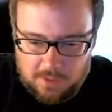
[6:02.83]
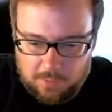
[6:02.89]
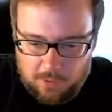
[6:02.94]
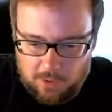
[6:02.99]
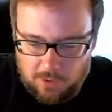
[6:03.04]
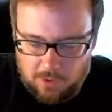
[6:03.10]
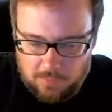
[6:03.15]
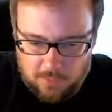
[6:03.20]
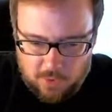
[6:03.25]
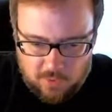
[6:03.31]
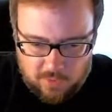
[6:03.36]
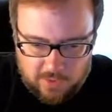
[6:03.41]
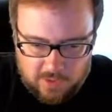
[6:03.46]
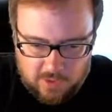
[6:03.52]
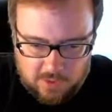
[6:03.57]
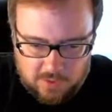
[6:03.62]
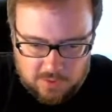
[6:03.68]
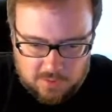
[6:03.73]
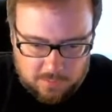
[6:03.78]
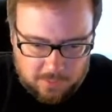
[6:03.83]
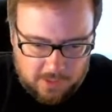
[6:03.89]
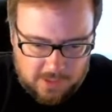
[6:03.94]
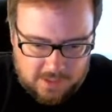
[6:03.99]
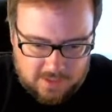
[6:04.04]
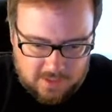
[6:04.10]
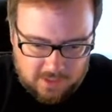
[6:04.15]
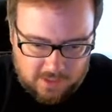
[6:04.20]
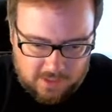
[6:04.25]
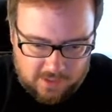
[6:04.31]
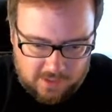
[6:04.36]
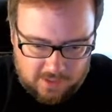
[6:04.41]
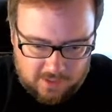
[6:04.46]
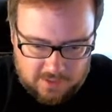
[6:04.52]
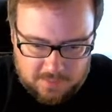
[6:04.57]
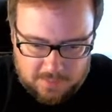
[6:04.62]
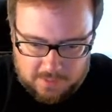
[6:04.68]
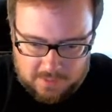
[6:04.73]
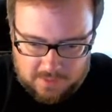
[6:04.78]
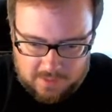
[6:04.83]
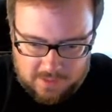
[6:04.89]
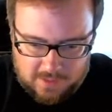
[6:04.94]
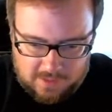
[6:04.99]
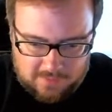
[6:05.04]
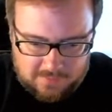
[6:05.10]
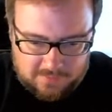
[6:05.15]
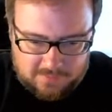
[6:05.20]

part of the movie, though. Surprisingly, I didn't expect that.